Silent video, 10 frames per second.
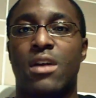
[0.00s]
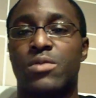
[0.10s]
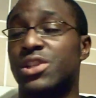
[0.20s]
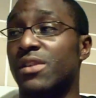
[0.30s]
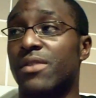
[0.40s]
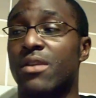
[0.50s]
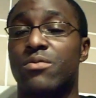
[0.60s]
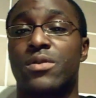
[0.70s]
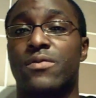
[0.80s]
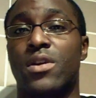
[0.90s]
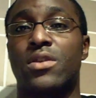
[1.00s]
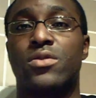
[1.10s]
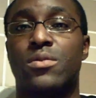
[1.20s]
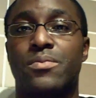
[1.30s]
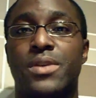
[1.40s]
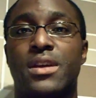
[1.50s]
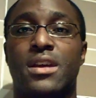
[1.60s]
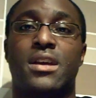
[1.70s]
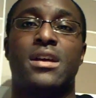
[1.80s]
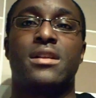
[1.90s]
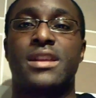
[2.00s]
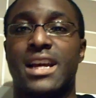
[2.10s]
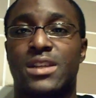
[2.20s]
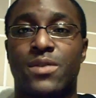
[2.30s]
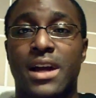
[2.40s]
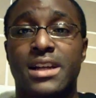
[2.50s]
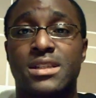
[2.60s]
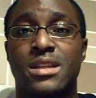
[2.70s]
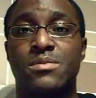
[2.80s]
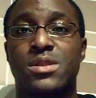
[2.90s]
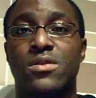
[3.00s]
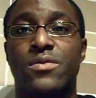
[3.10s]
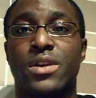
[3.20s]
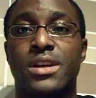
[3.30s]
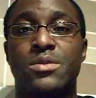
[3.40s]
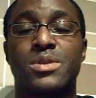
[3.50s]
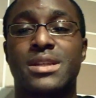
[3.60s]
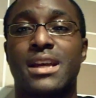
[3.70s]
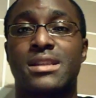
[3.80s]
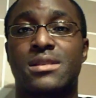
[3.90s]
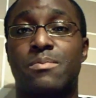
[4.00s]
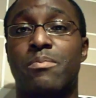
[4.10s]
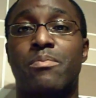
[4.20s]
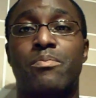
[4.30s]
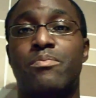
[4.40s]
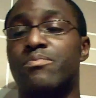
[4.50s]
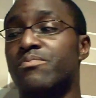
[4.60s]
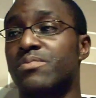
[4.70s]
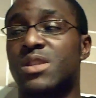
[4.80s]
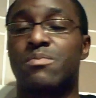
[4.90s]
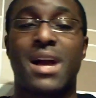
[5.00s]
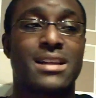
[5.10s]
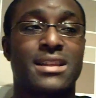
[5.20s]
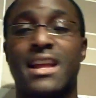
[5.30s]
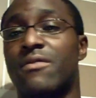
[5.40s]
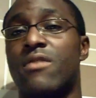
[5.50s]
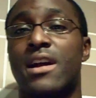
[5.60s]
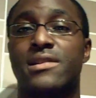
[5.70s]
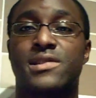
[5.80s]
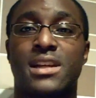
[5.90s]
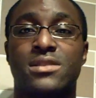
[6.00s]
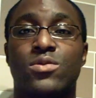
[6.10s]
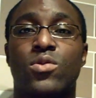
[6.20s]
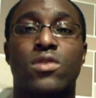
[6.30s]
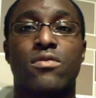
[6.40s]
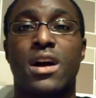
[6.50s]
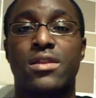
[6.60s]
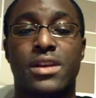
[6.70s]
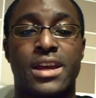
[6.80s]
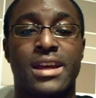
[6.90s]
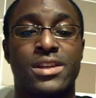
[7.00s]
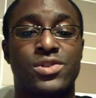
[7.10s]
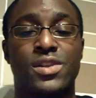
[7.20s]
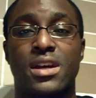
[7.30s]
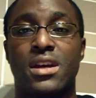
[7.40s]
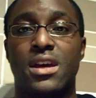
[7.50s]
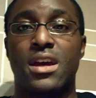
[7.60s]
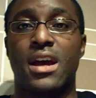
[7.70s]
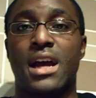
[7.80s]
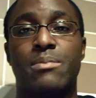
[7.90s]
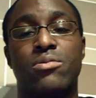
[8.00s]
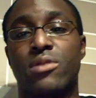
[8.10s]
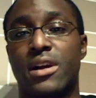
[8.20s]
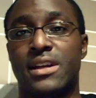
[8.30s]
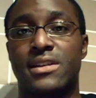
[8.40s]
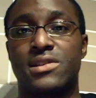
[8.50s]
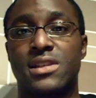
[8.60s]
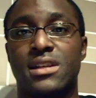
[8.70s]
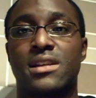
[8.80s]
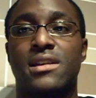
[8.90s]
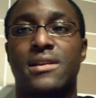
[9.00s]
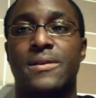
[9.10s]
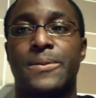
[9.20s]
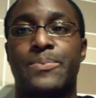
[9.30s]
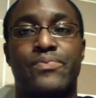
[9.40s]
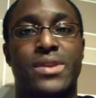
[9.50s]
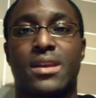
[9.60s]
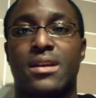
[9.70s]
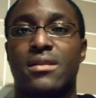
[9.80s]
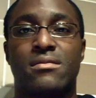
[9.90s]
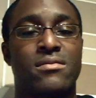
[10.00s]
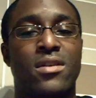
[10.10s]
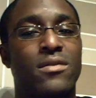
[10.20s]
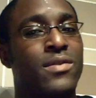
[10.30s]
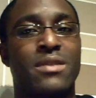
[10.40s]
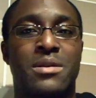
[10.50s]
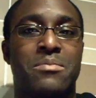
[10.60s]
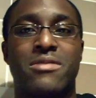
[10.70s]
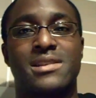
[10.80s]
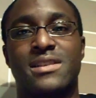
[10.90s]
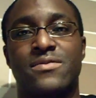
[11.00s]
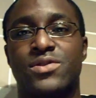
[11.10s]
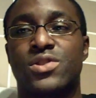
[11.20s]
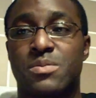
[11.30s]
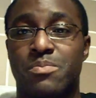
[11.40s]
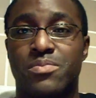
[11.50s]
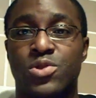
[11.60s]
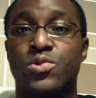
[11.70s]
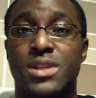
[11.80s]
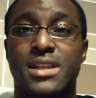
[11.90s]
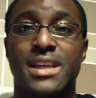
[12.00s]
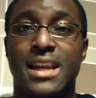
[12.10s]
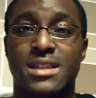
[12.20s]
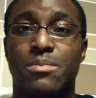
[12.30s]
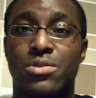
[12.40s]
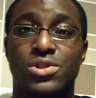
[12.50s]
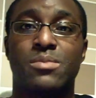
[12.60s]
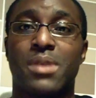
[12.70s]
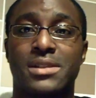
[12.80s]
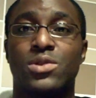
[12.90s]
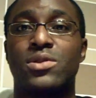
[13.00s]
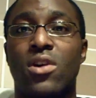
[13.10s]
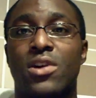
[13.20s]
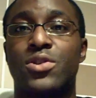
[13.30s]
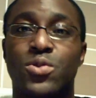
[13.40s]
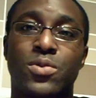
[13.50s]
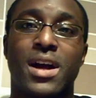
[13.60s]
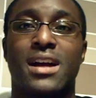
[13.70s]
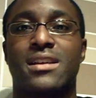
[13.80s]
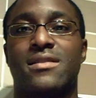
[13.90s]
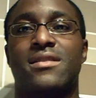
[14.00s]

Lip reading: I wish Heath Herring would have followed up. Next fight against Tim Sylvia, he was getting smacked left, right and centre all around the cage and pulled out a guillotine. Not very impressive. You're just using his head as a punching bag. You can't do that.